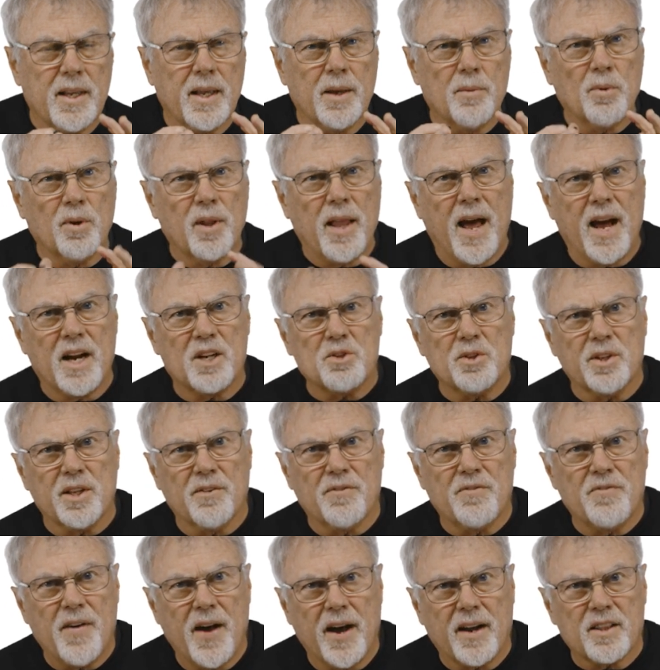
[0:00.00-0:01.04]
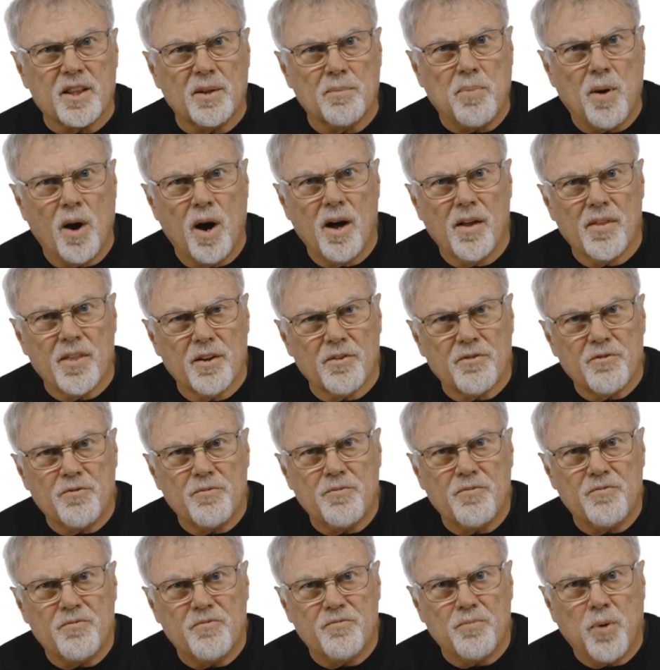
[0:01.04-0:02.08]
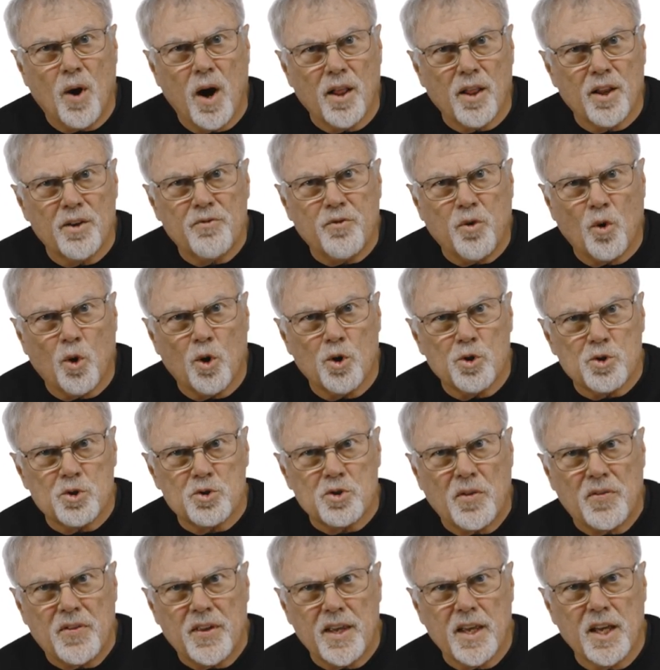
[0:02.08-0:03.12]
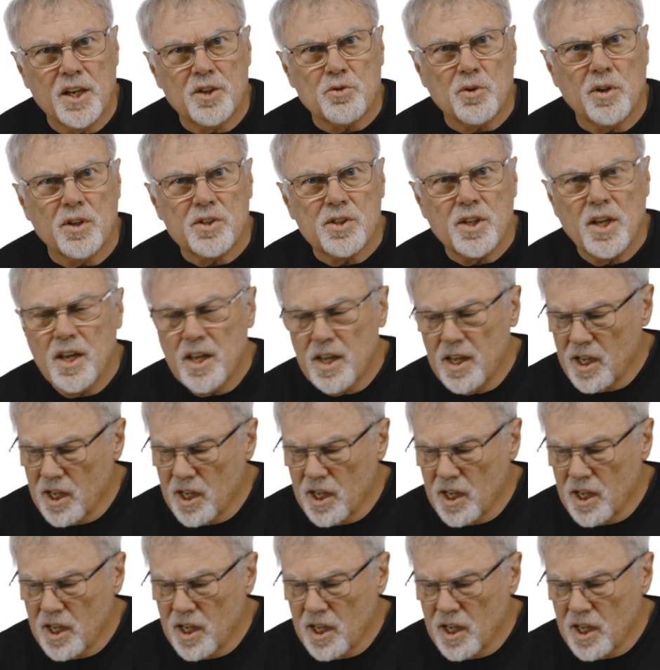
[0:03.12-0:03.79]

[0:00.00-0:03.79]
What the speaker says: it will actually affect the pollen foragers at the entrance.